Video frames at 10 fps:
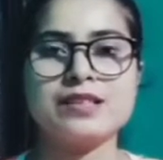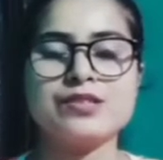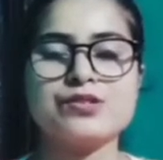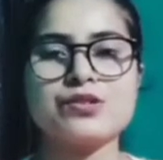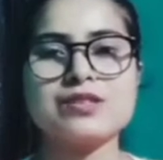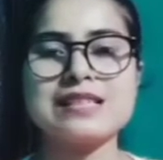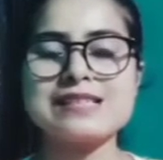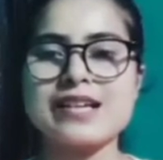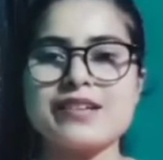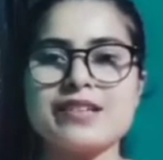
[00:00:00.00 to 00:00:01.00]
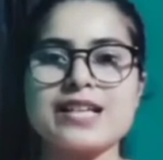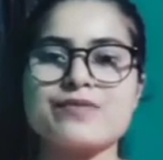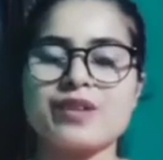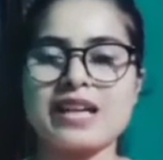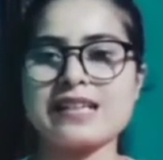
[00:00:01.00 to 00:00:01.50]
So these areas,
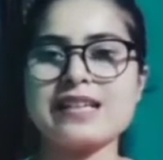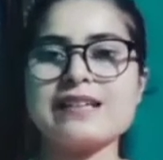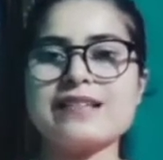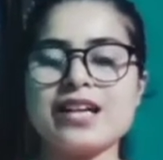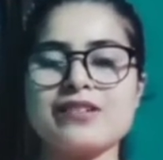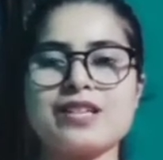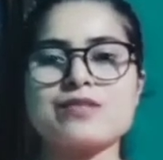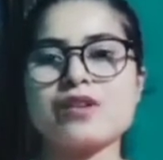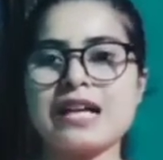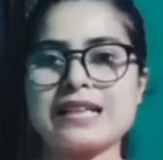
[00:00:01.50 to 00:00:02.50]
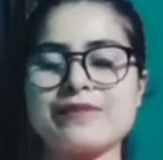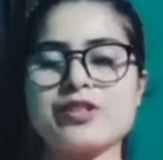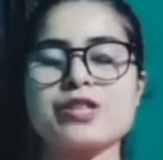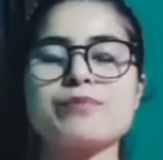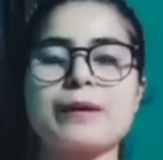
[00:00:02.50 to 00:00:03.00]
for getting the areas for
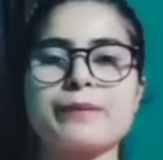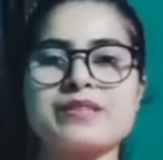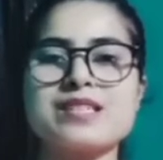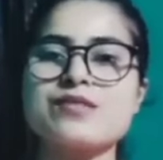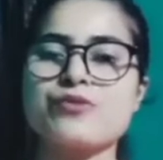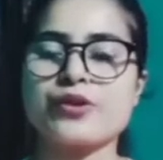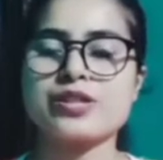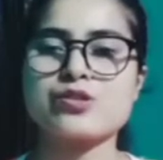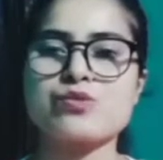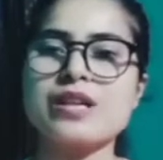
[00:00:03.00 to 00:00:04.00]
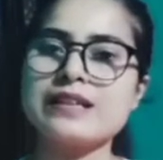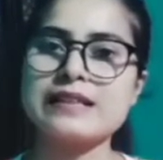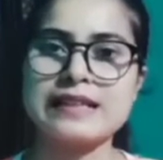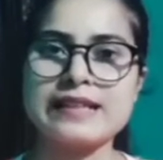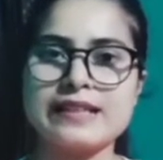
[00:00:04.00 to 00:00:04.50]
cultivation purposes, forests were
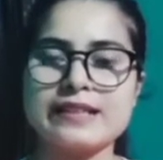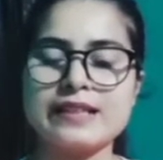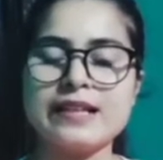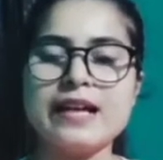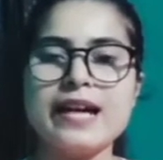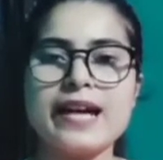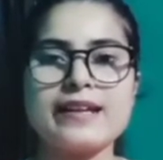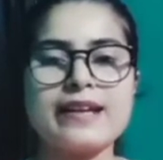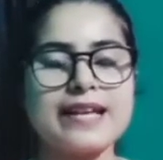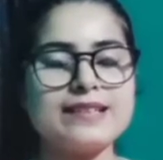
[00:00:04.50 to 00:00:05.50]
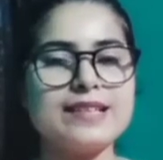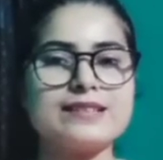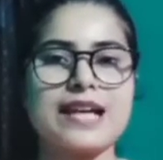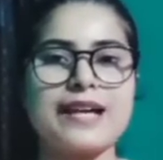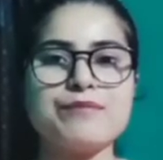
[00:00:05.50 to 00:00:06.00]
cleared. And at
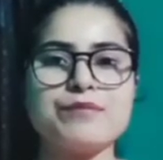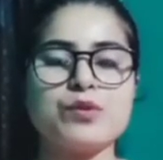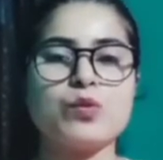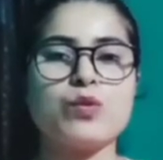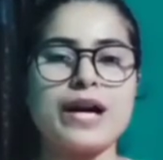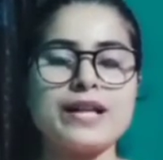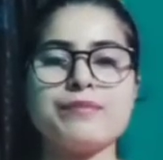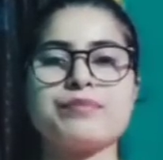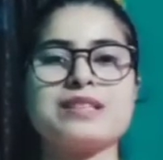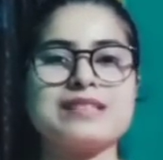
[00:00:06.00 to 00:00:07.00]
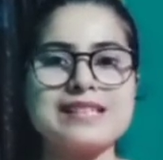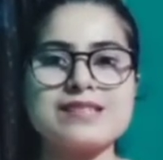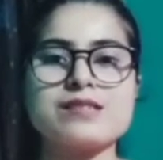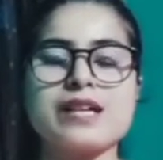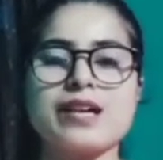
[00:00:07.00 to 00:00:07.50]
that time, why
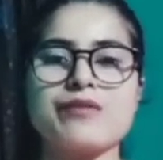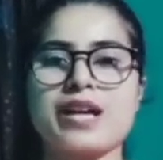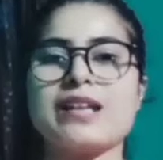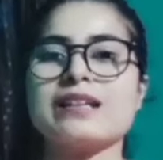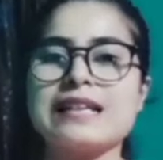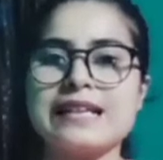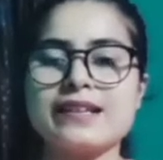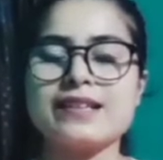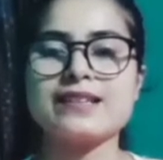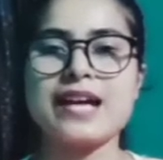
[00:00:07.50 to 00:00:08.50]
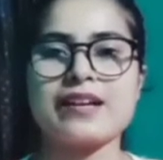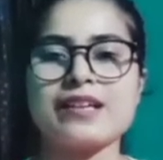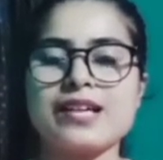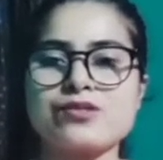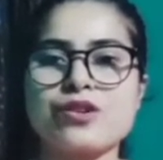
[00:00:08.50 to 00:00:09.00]
British, they were clearing the
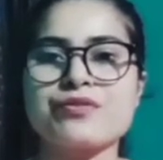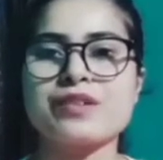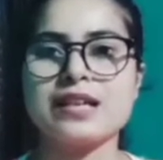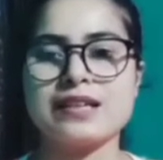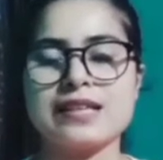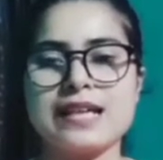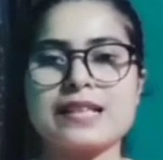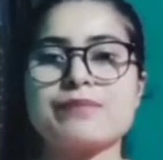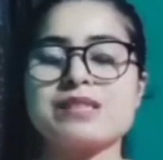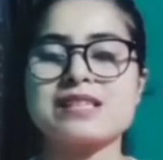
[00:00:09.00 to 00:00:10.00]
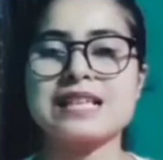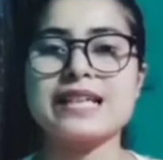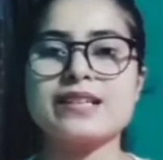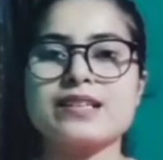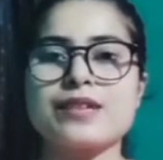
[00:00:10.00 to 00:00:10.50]
areas of India, that means
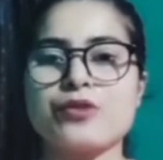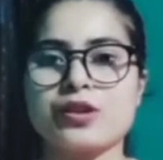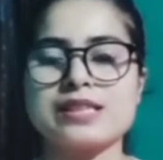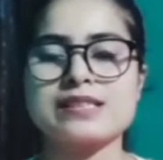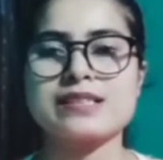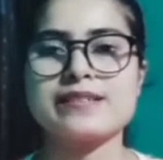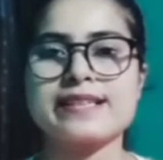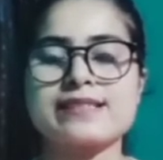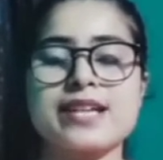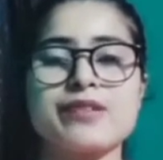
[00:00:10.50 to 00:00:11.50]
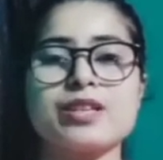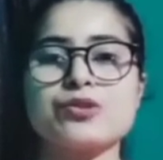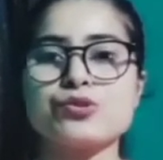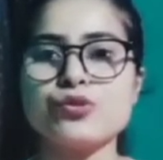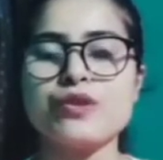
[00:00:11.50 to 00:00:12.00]
clearing the forest areas, there were
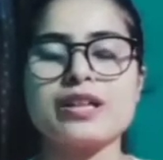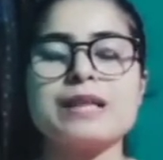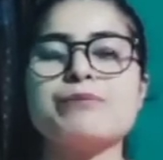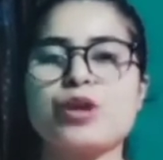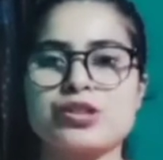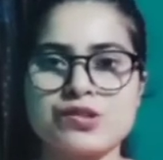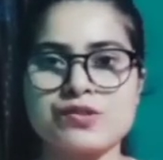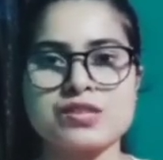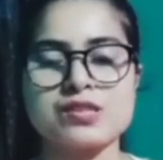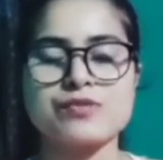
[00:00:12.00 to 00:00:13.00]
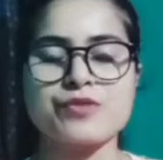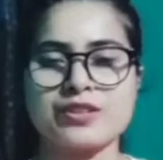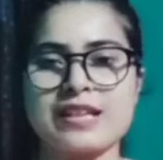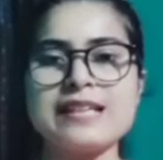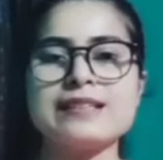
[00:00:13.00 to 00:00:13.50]
two very important reasons for
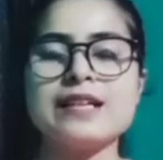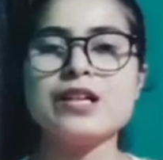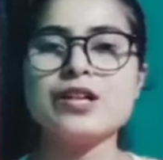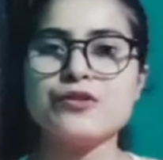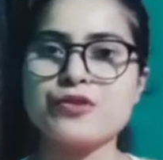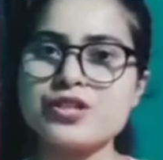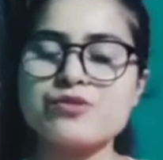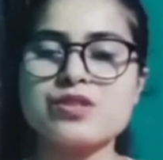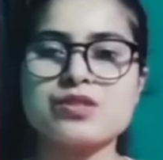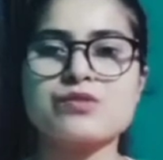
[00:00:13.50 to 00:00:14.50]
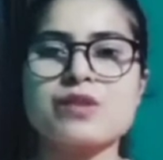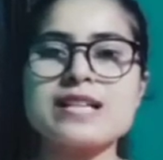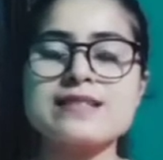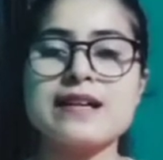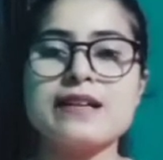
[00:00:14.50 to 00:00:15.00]
that. First reason
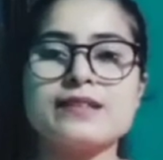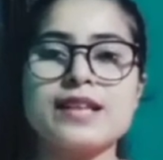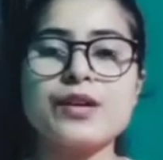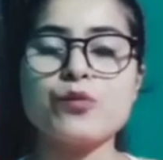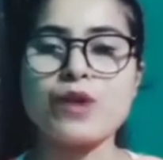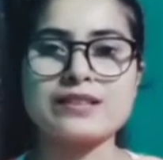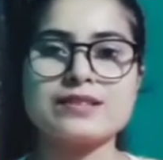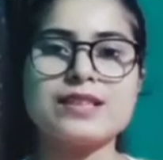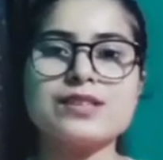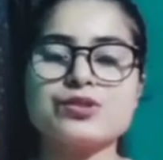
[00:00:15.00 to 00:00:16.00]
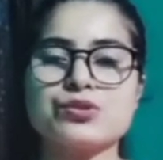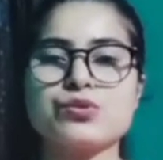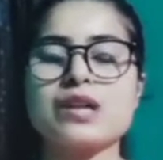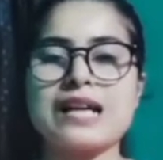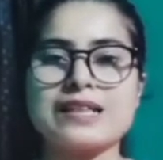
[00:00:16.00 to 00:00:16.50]
was they wanted
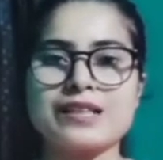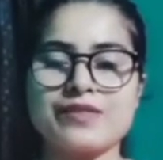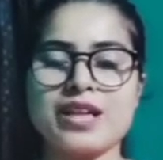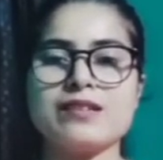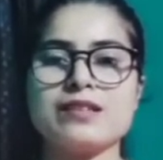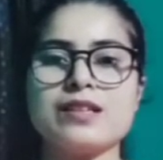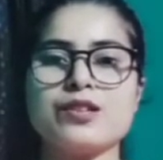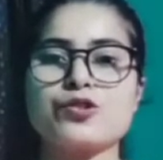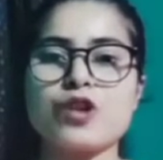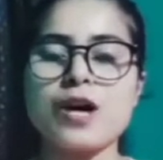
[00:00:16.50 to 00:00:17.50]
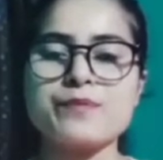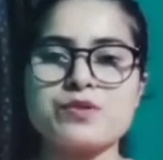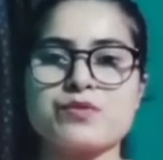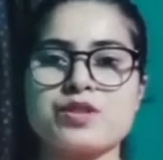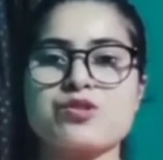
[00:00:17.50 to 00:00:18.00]
to cultivate
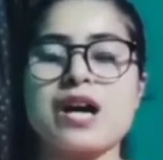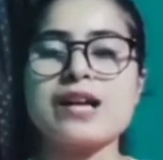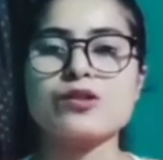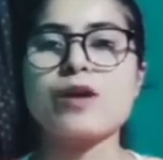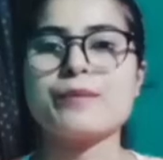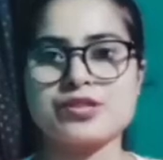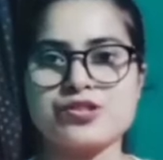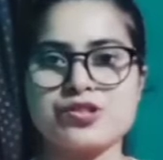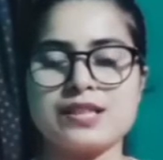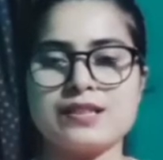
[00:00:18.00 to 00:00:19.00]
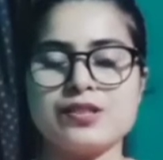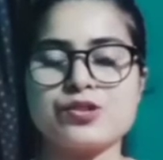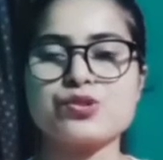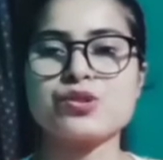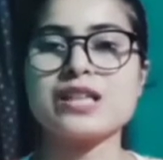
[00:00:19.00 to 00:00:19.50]
crops which are commercial,
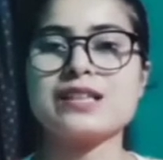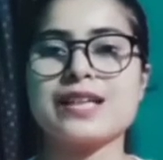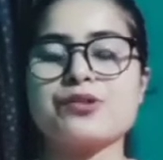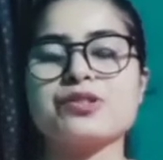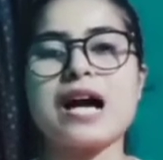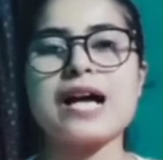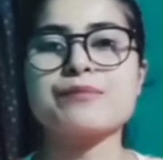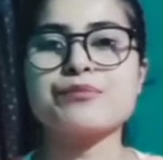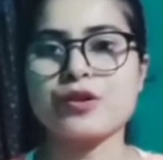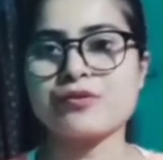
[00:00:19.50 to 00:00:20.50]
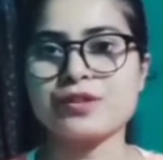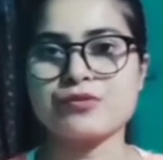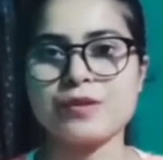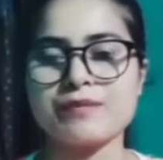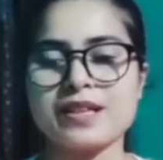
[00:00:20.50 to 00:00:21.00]
so that they could earn profit
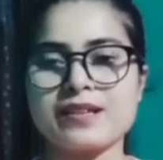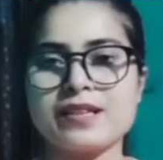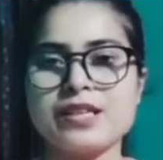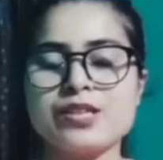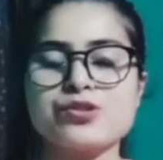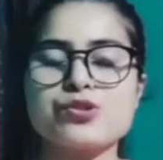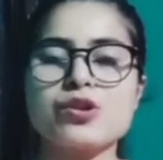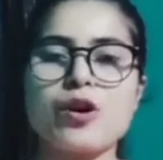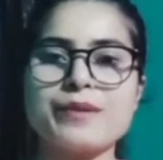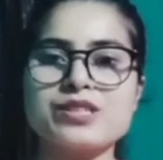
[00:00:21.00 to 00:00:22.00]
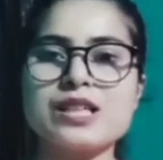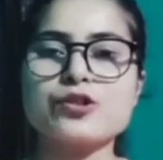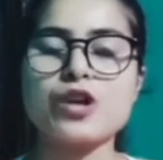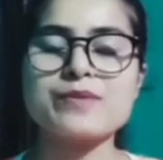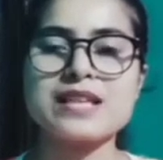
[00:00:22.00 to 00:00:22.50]
from them. So commercial
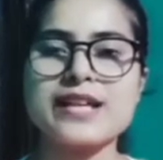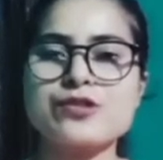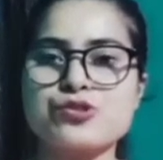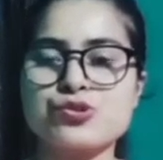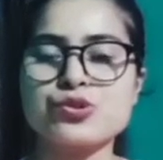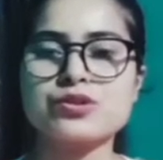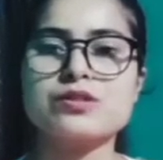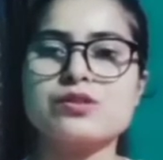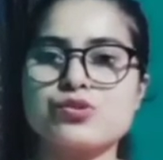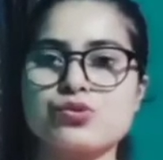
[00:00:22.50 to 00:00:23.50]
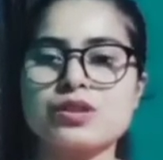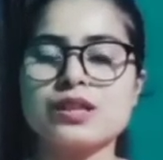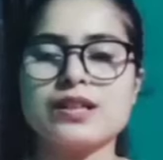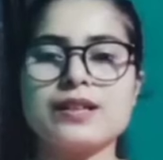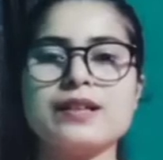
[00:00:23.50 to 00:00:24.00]
crops like jute,
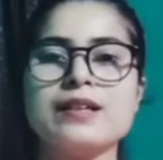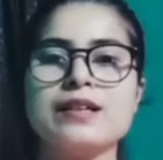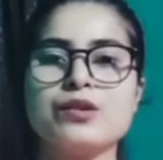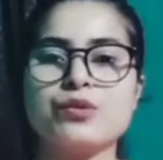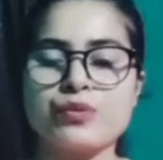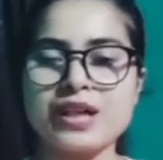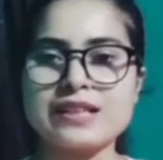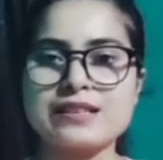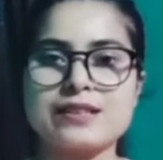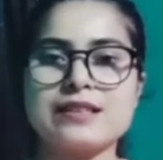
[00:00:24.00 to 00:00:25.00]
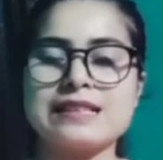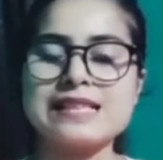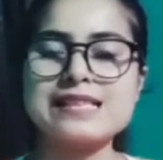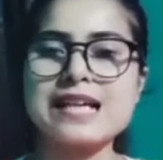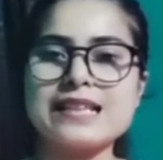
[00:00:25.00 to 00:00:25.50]
sugar, wheat,
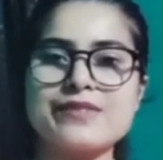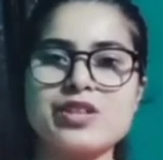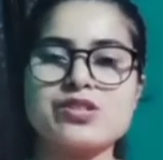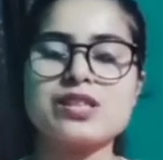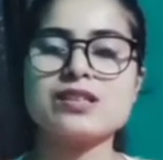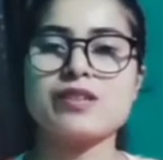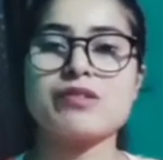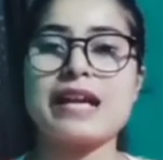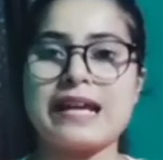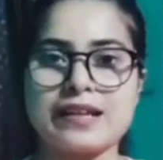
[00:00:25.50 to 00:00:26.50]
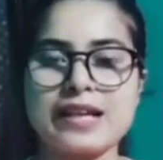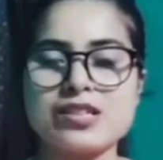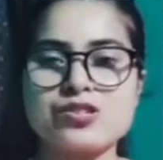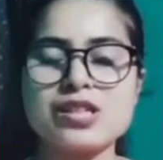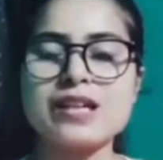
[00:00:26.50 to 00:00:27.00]
this cultivation they were
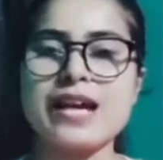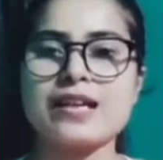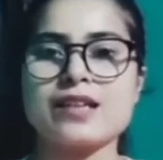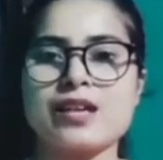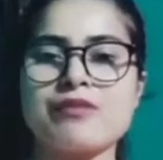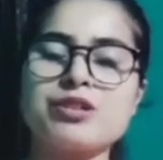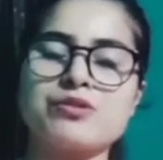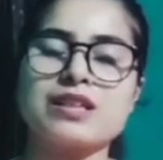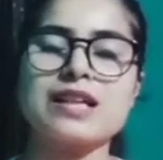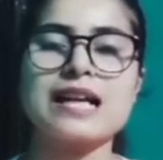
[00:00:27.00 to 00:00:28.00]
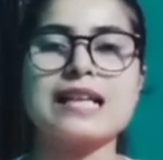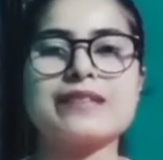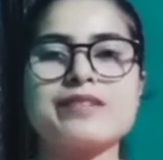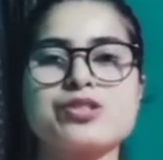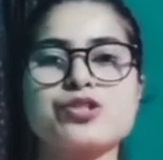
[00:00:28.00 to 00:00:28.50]
encouraging, and they were doing the
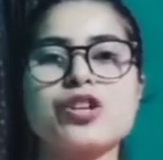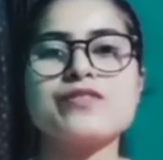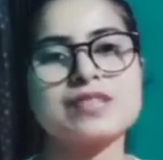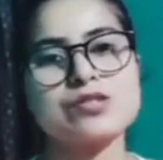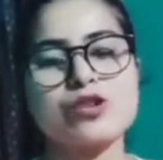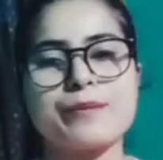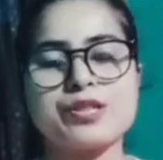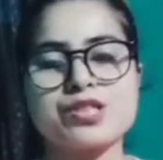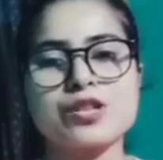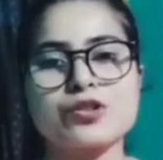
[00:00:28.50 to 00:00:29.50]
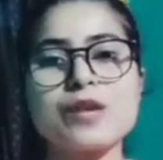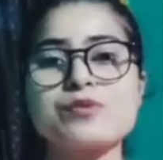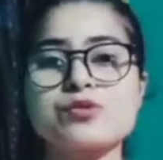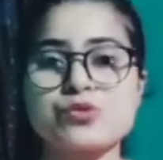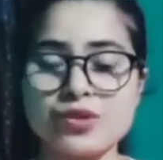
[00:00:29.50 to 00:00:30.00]
cultivation of these commercial
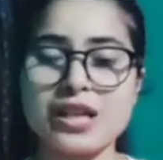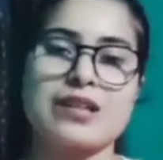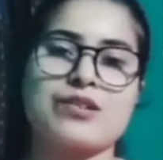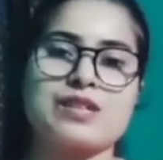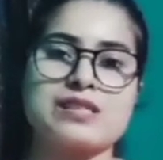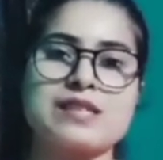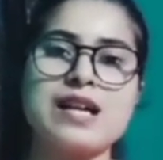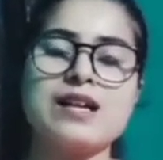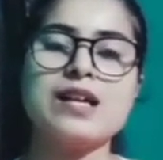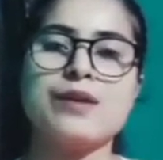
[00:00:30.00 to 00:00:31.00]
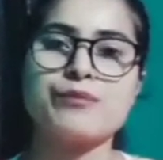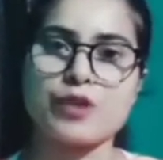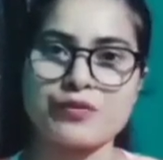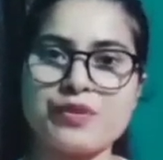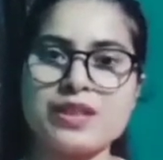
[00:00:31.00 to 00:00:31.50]
crops to increase the
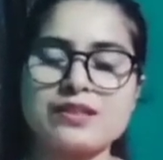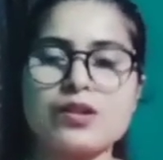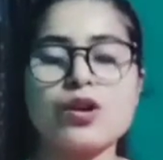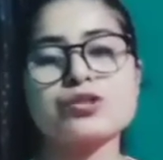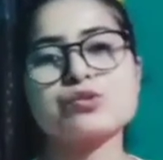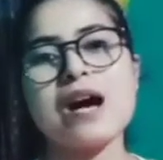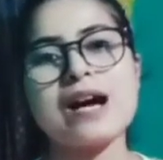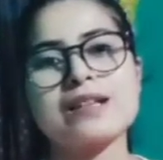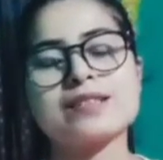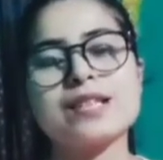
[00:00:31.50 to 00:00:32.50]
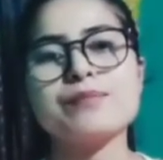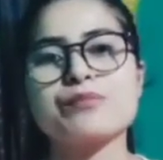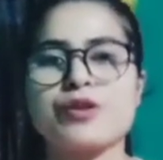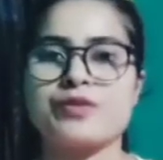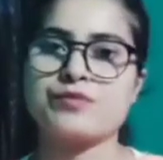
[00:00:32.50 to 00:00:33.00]
profit or to earn the
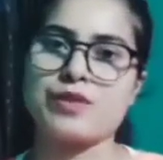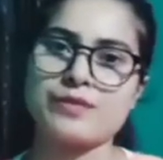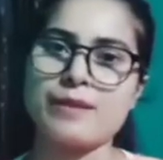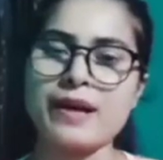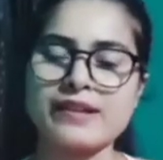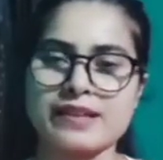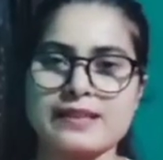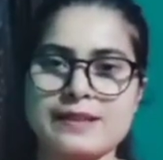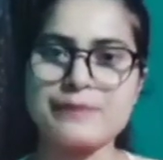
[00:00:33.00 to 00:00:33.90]
profit from the market.